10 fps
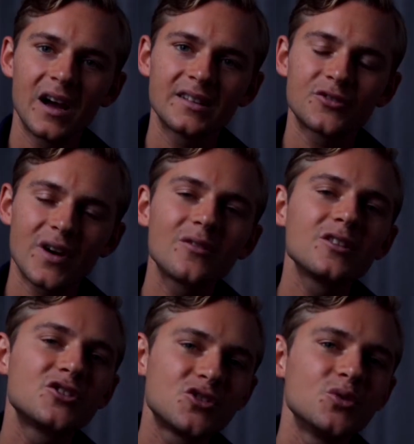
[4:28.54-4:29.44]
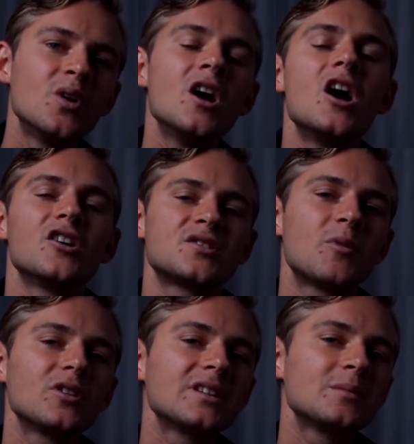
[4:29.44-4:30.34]
I traveled to a
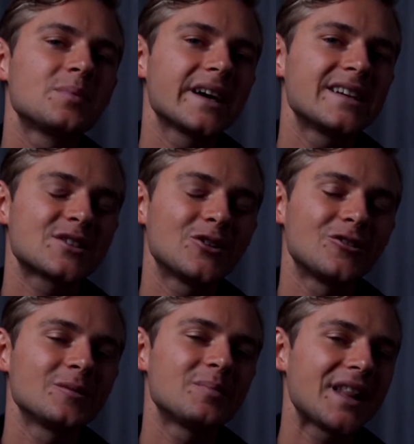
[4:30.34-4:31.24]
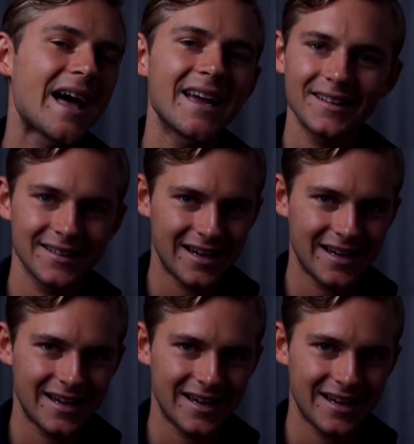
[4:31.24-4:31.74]
small little place called Playa del